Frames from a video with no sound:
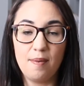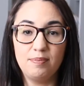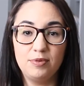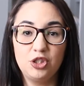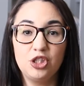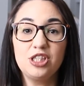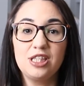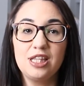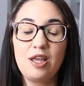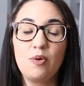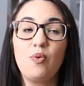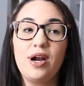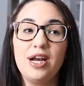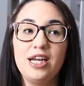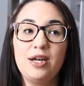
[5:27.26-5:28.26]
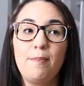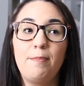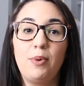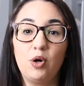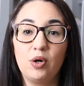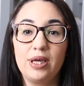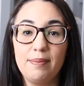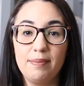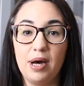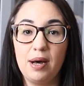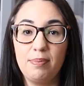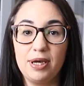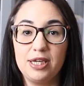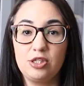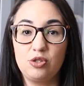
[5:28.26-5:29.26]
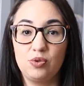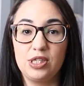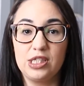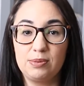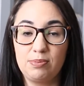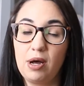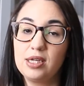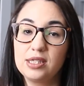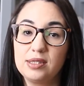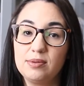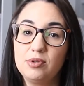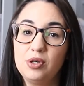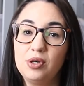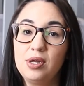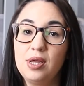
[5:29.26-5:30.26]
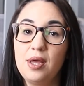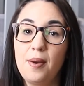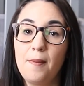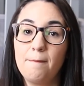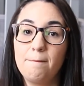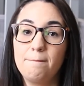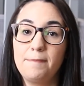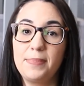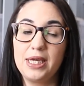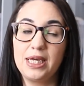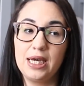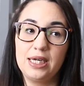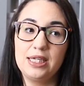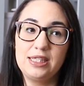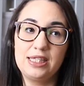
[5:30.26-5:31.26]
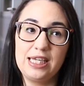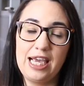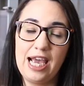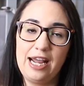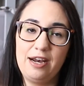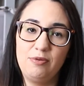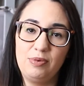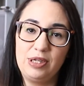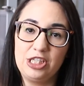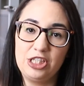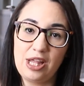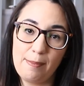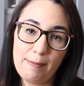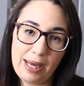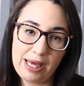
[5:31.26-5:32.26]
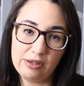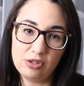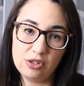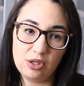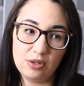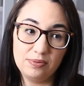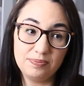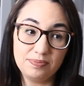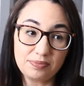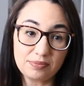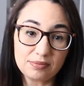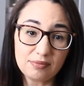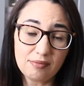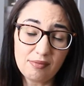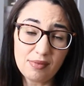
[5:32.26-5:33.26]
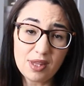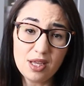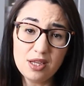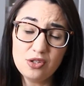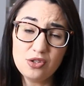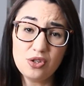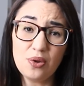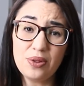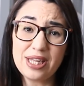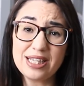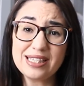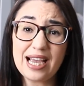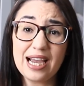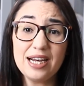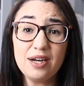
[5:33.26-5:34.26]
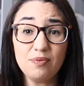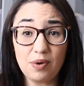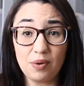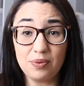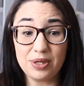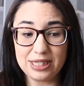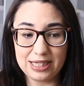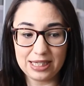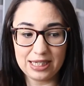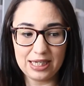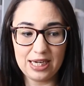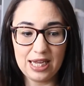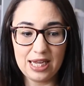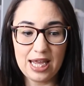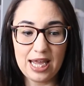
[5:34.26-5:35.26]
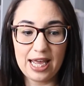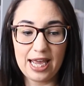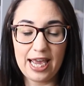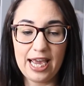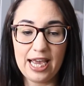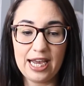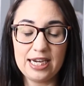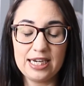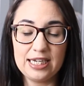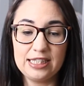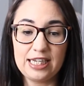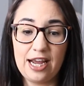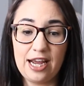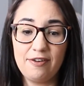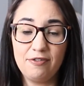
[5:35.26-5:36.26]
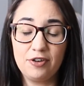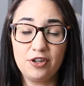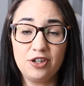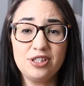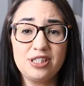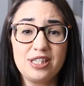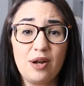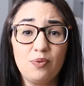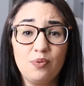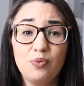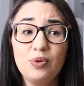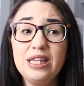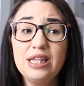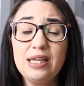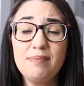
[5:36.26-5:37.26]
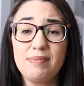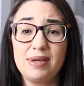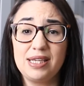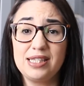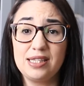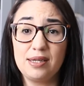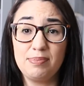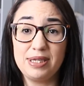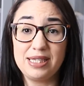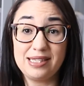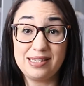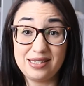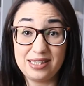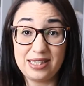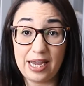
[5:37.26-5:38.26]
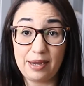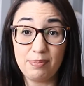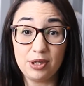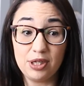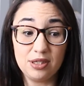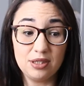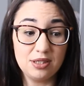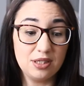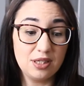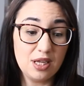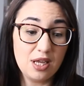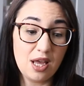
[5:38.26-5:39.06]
Just they wanted to bulk him up as soon as possible because he hadn't reached that milestone. So that's kind of what we did. And at first that really messed up his diapers,